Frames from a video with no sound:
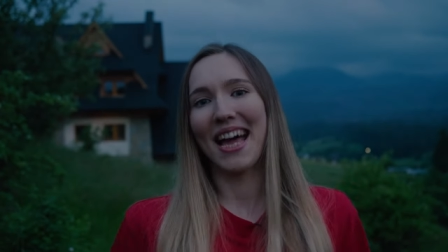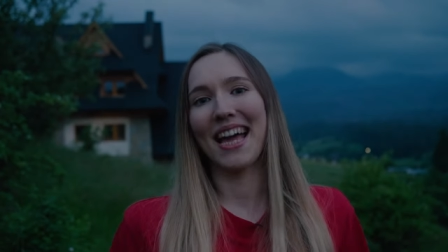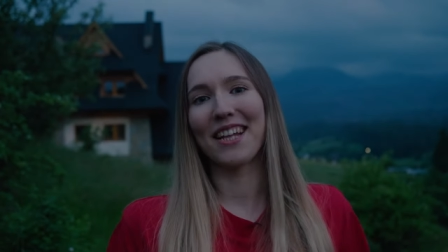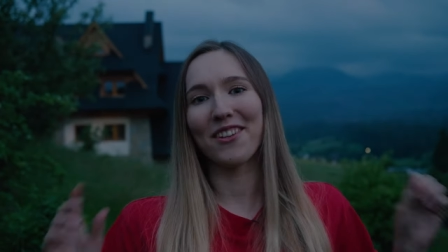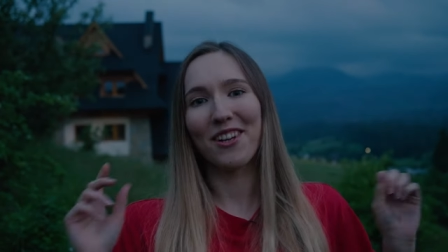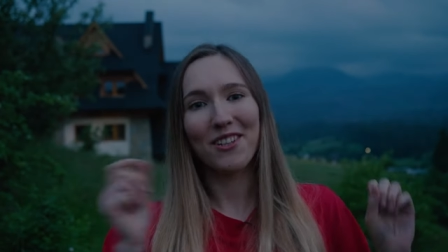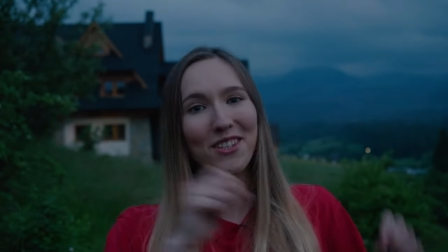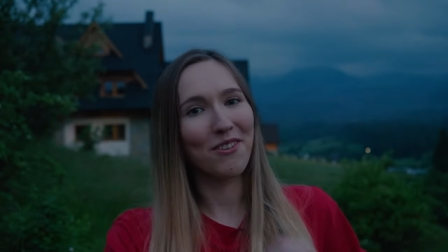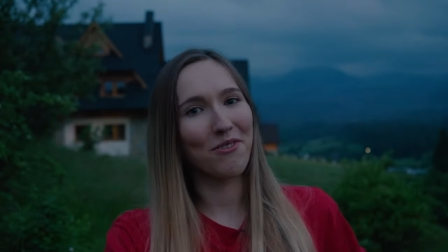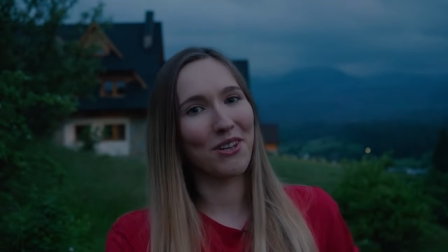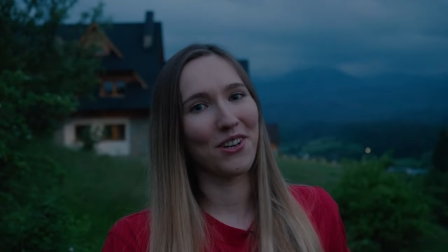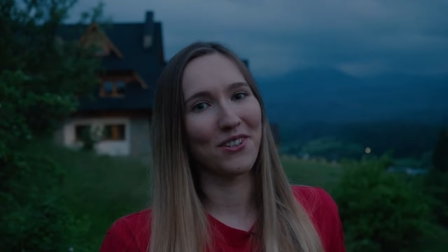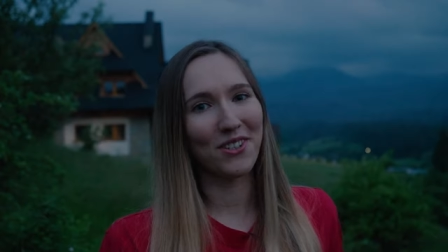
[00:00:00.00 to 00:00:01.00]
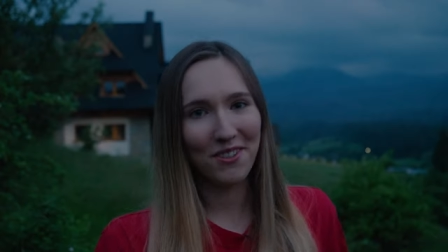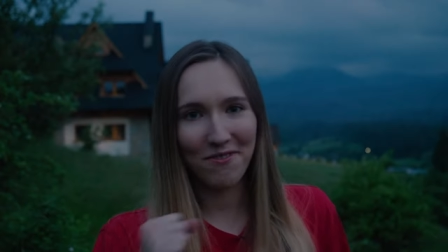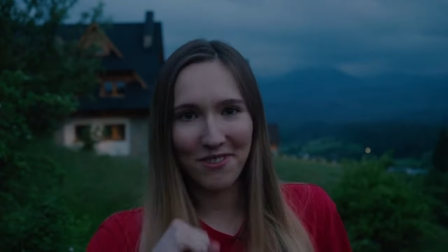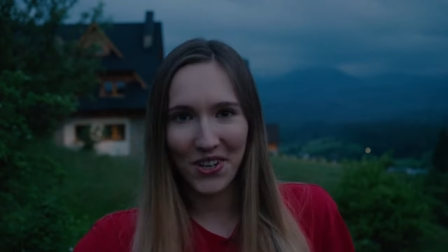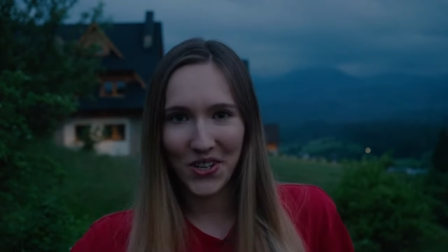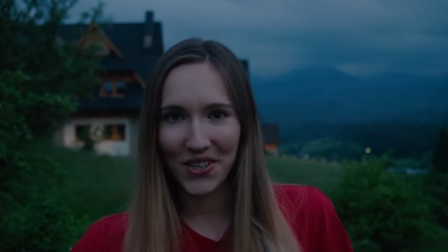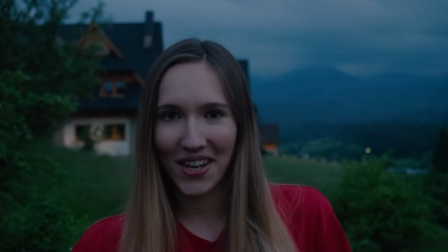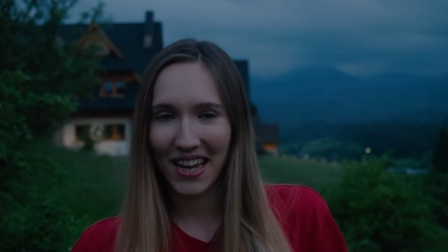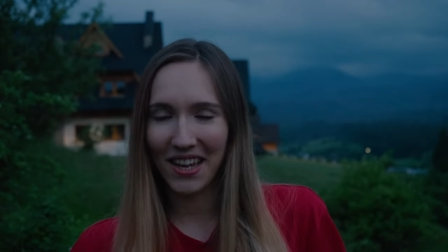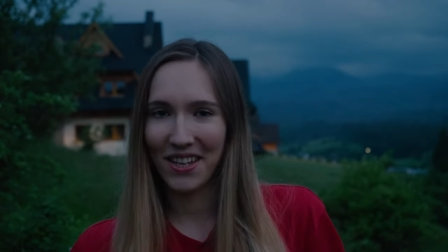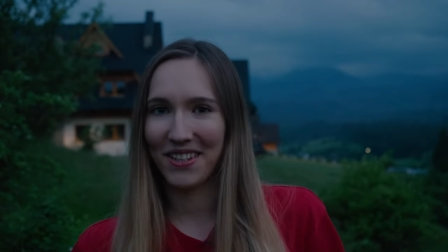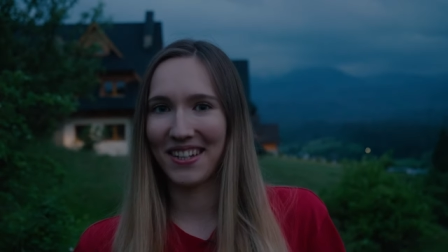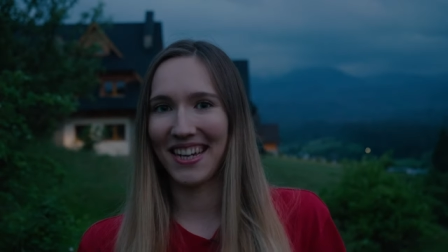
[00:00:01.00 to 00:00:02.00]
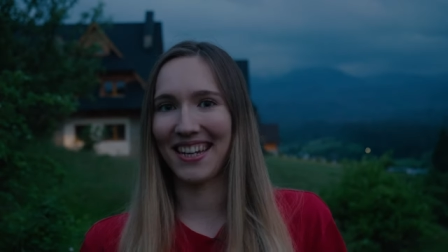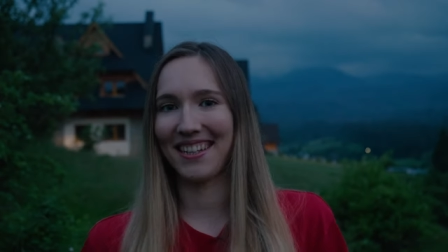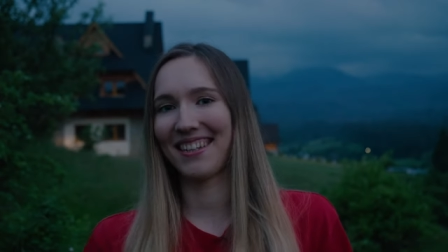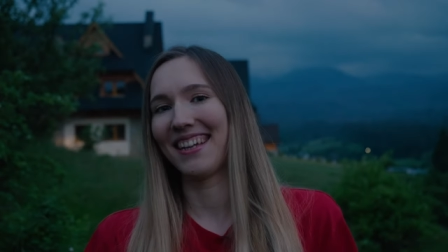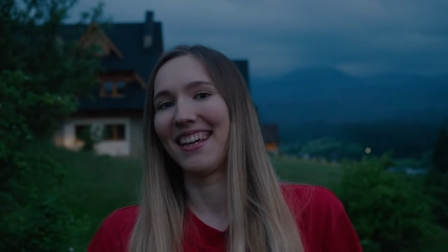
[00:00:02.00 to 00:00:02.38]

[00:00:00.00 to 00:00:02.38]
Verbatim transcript: and also you're not very tired yet,